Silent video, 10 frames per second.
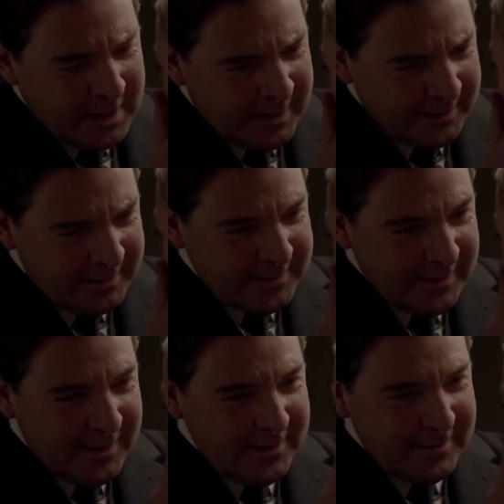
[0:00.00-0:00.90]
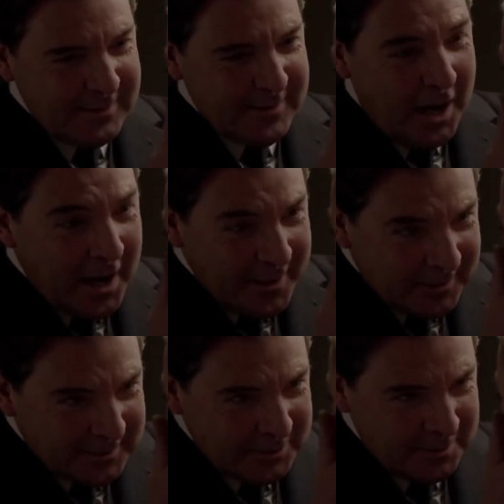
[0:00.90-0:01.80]
Brendan Coyle or David
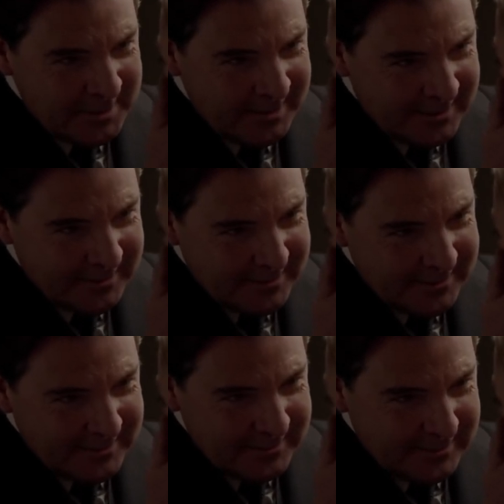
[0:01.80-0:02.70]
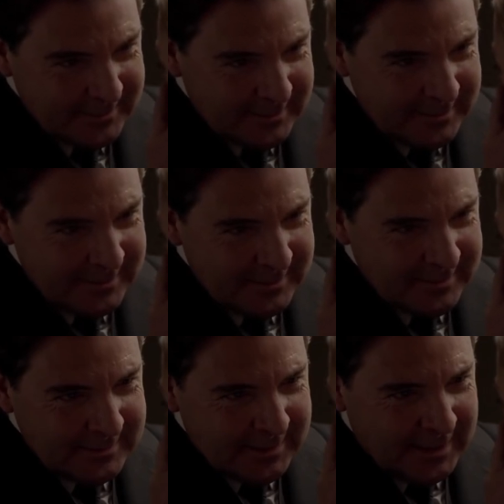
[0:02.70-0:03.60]
Coyle? The actor was born David
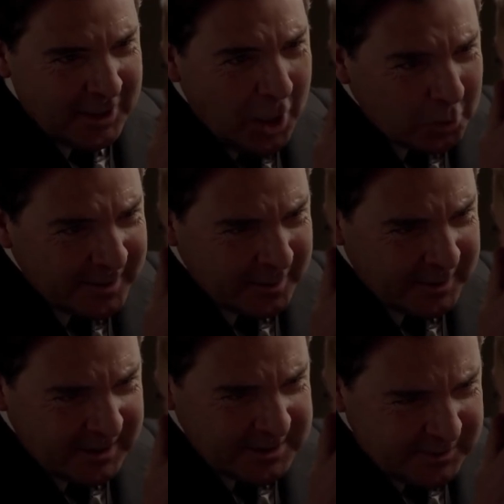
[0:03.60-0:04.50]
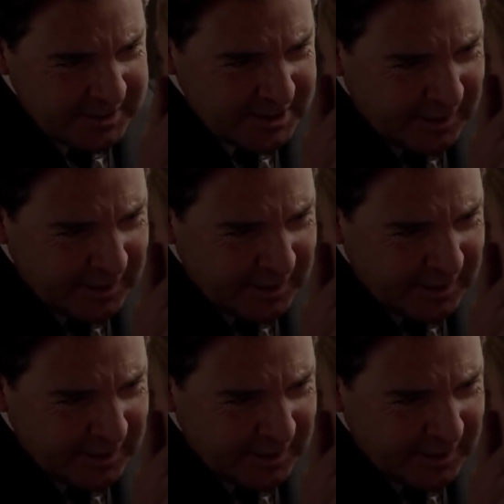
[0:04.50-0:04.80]
Coyle but has changed his name.